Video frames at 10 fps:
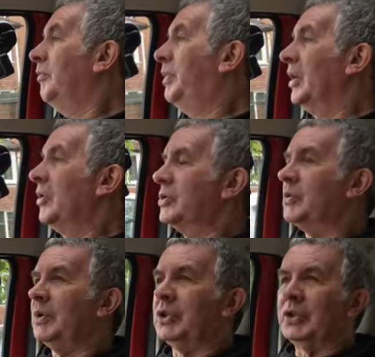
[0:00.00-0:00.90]
belonged
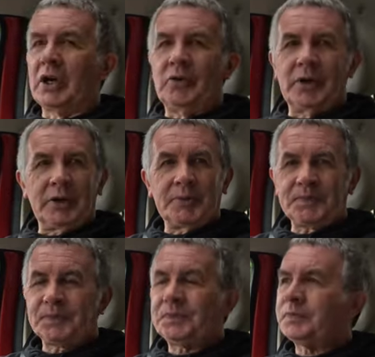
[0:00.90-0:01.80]
to a good owner
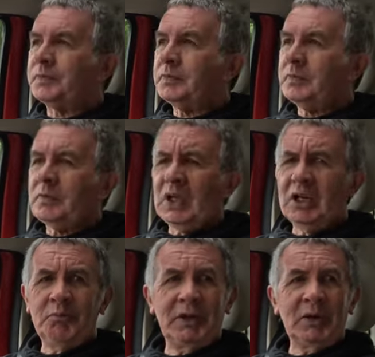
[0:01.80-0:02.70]

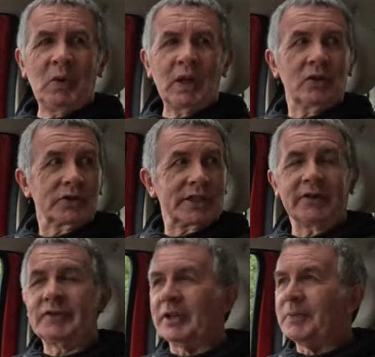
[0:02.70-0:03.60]
and being well looked
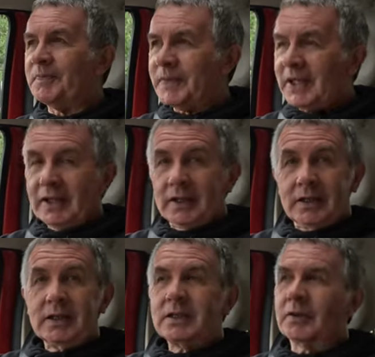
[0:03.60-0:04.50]
after.
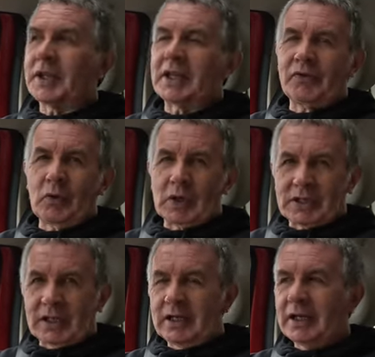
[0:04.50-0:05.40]
So thanks for
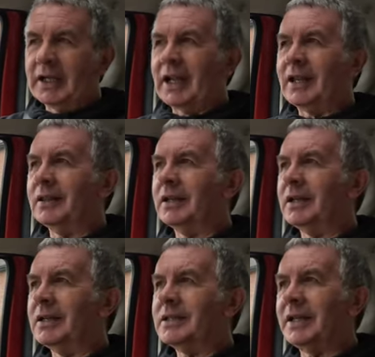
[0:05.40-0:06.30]
watching, and
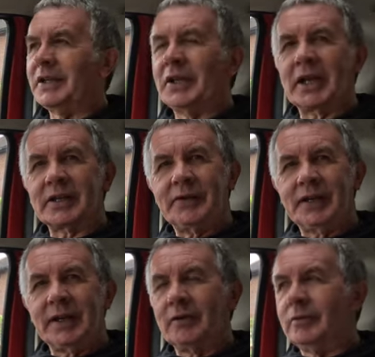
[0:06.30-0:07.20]
I'll see you in the next
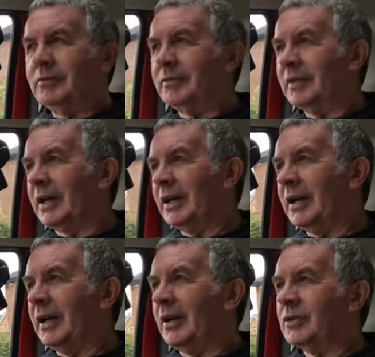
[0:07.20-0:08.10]
video. And
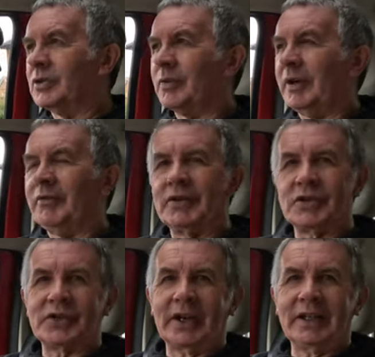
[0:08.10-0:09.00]
I'll just wait for the
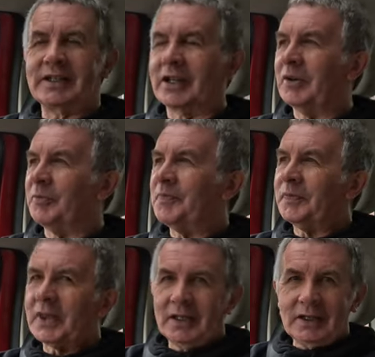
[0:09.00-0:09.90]
train to come.
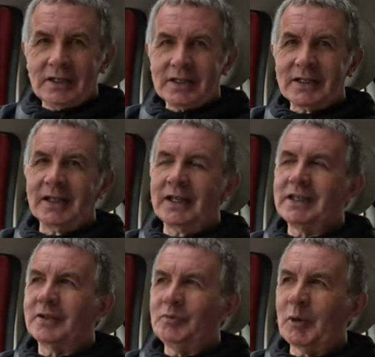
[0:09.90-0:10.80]
See you
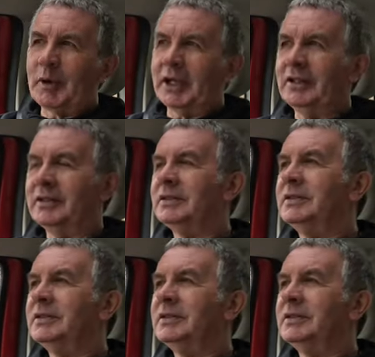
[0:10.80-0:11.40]
later. Bye-bye.